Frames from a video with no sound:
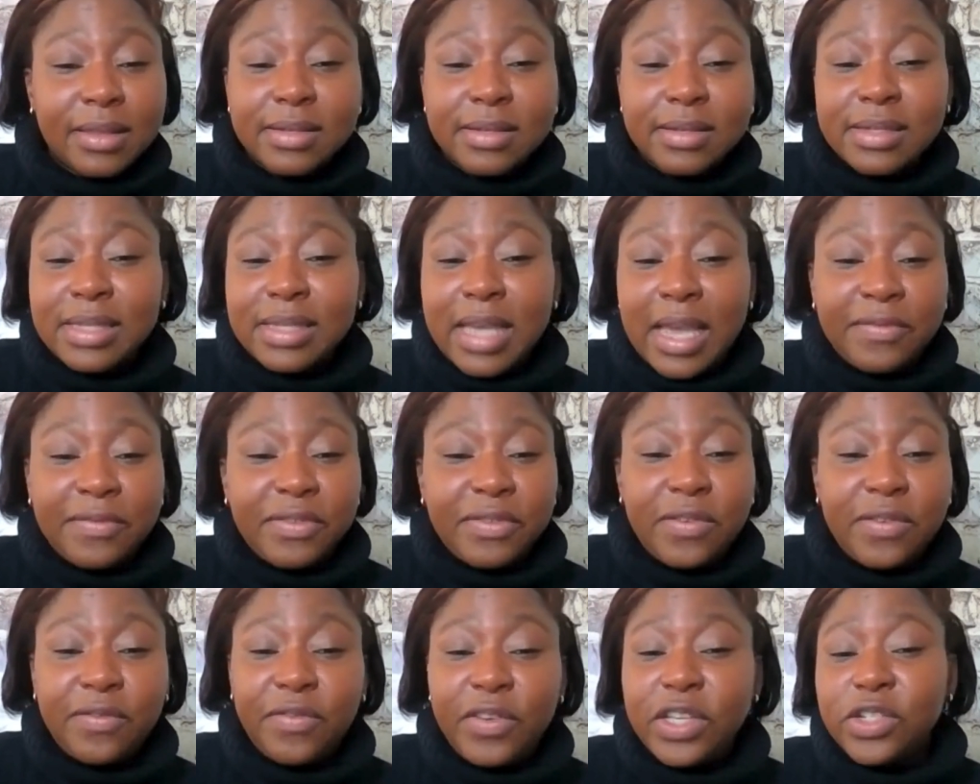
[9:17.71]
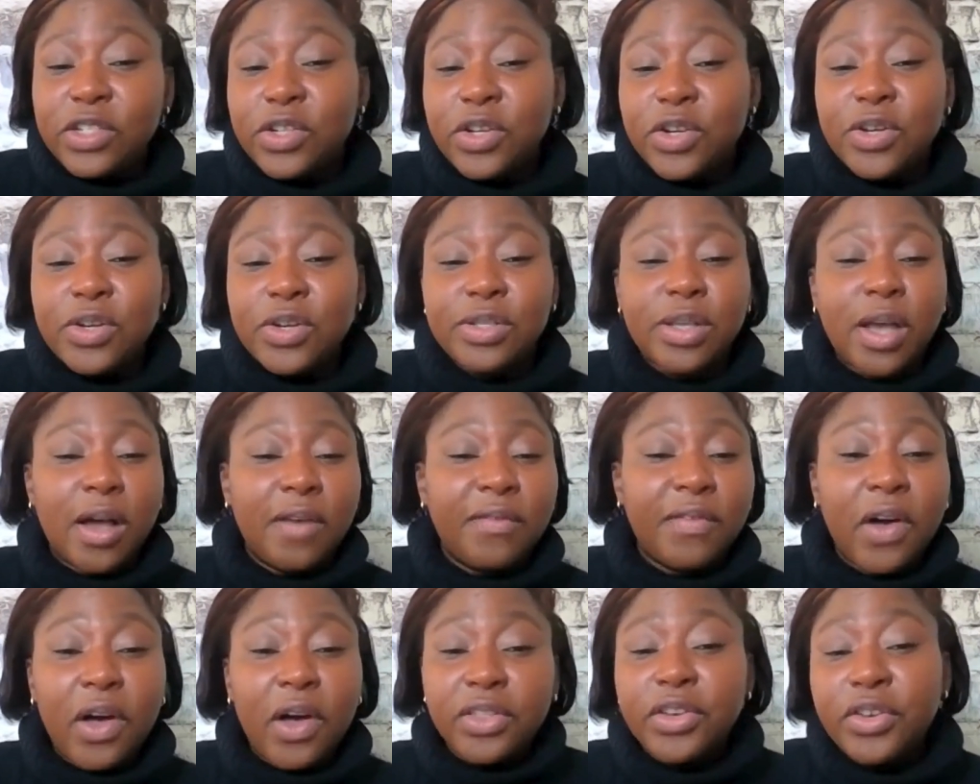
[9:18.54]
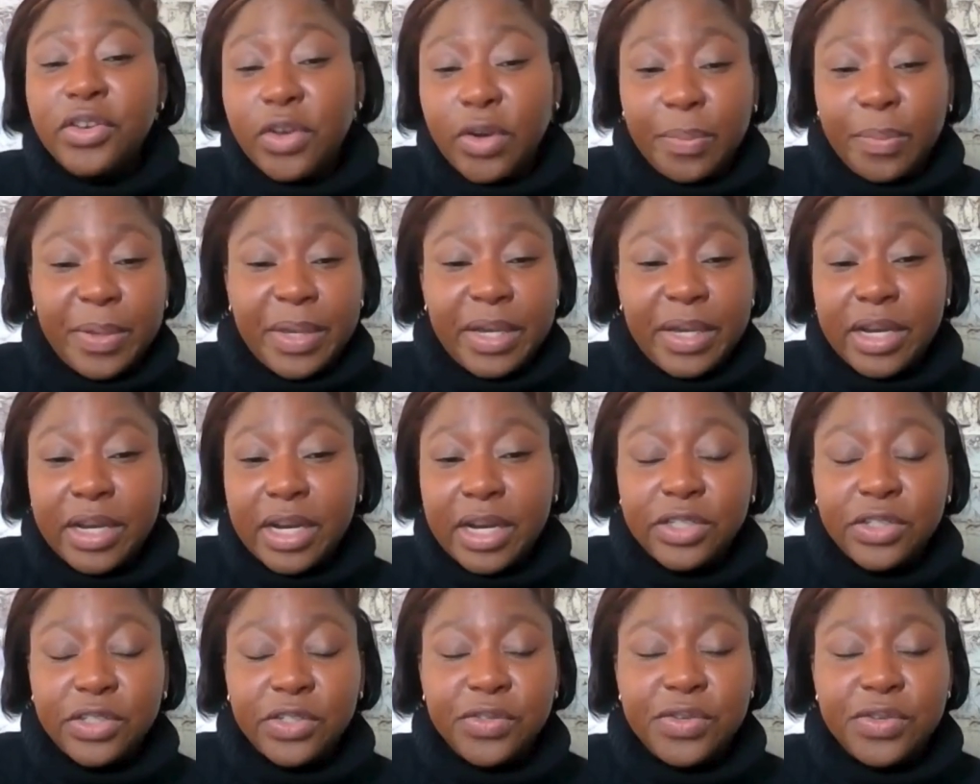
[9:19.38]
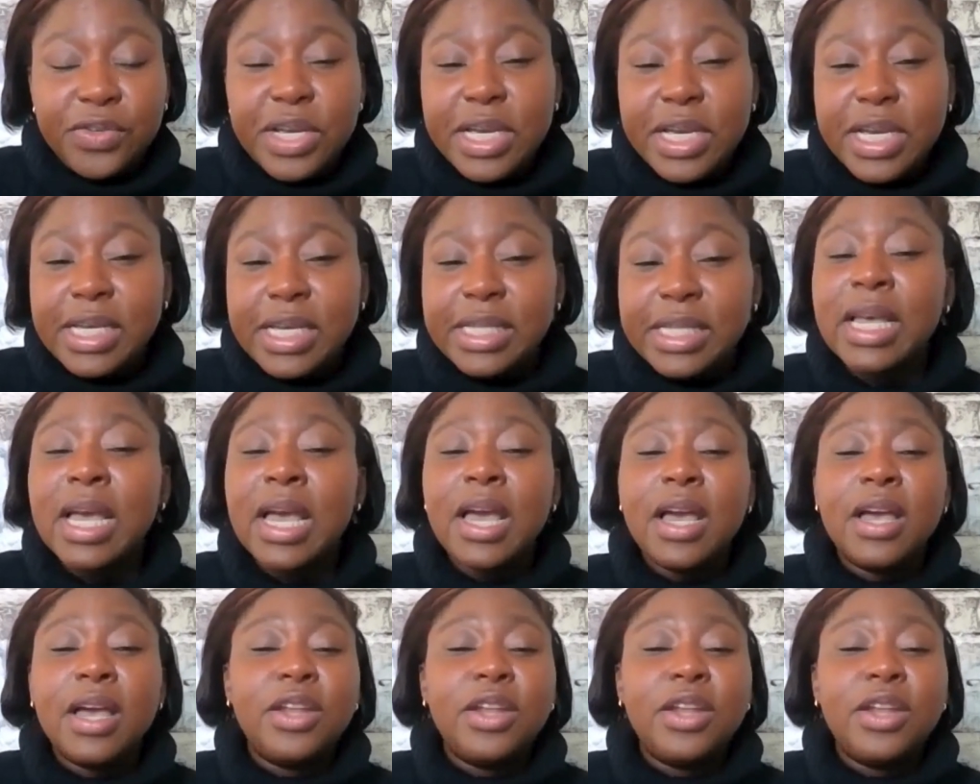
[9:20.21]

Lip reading: the safety features of other European countries.